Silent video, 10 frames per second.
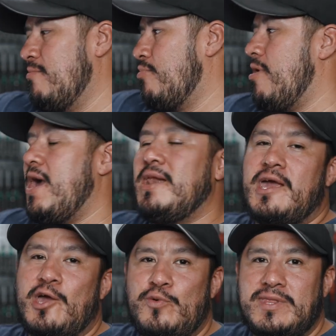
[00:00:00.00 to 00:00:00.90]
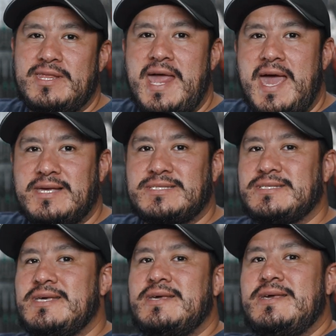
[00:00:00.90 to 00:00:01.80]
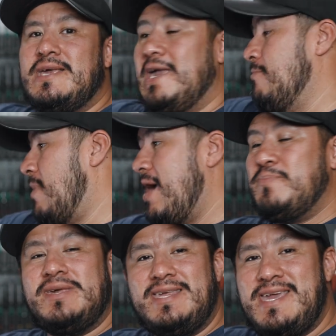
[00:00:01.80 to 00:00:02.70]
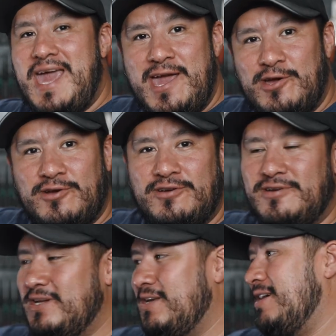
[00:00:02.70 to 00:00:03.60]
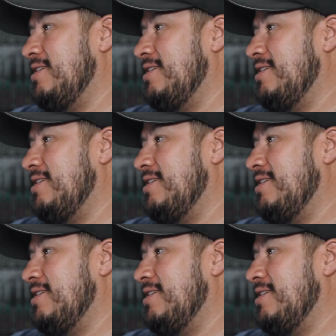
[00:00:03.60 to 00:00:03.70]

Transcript: brand I go with next. It might be the Anker.